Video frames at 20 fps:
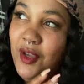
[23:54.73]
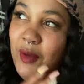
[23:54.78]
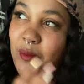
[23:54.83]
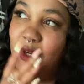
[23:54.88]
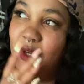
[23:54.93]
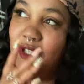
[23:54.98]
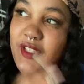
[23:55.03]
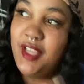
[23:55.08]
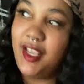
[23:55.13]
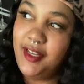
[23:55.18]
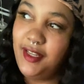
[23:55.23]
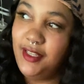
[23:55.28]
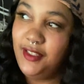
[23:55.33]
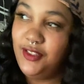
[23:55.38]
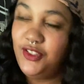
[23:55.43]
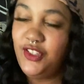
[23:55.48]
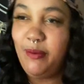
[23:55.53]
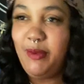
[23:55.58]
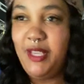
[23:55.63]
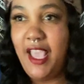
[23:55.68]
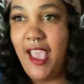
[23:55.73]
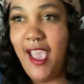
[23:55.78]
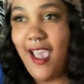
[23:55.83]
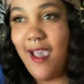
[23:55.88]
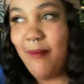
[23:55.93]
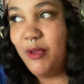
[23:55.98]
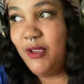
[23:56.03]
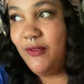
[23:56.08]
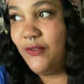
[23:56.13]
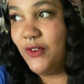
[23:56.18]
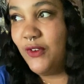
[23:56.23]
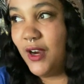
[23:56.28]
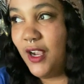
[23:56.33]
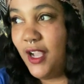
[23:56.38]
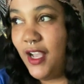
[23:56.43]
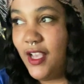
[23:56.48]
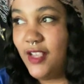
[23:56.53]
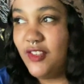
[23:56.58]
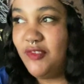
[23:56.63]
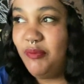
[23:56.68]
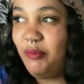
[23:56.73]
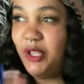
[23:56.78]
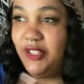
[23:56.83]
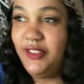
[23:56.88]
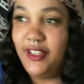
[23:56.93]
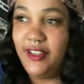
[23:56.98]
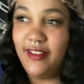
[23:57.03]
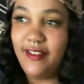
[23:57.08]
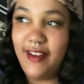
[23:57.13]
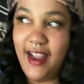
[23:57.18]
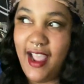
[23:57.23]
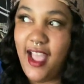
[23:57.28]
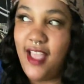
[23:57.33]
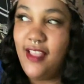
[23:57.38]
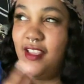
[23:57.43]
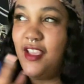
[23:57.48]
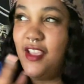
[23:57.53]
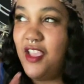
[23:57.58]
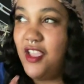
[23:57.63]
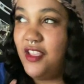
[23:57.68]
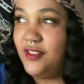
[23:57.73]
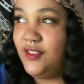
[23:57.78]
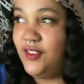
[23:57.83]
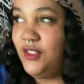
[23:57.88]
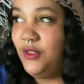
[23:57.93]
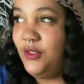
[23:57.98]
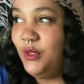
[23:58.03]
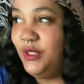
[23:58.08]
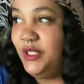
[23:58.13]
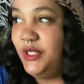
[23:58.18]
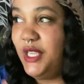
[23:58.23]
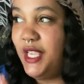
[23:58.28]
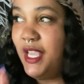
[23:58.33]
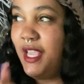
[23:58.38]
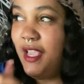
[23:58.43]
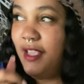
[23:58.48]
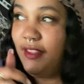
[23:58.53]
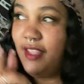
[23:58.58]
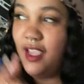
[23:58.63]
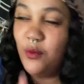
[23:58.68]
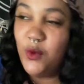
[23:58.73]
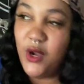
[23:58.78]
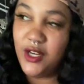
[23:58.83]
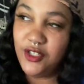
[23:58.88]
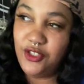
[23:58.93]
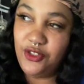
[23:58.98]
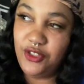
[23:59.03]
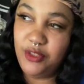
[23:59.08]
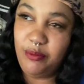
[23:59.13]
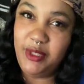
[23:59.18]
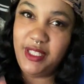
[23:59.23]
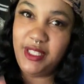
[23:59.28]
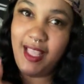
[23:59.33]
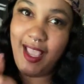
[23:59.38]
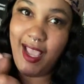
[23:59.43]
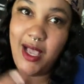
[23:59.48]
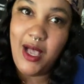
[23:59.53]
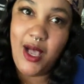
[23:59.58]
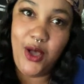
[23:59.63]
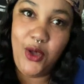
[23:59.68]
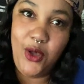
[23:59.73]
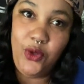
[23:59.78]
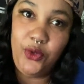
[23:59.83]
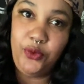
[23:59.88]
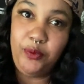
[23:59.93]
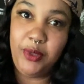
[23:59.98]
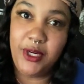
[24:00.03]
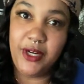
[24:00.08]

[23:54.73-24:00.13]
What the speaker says: pretending to be happy for us, but they're not. It's secretly, they want you to be that old